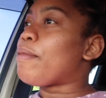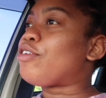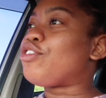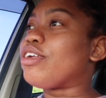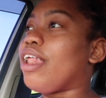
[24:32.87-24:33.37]

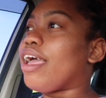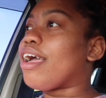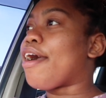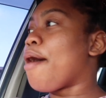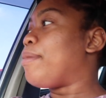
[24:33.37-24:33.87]
Make sure you
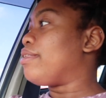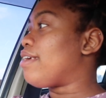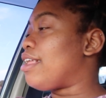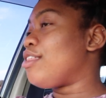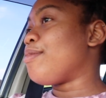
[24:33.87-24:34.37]
like,
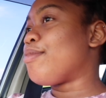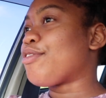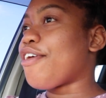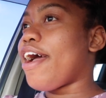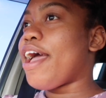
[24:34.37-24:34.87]
comment, and
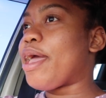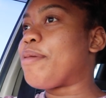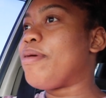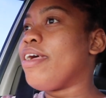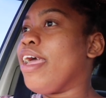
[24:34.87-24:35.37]

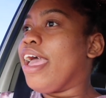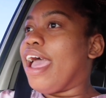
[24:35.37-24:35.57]
subscribe.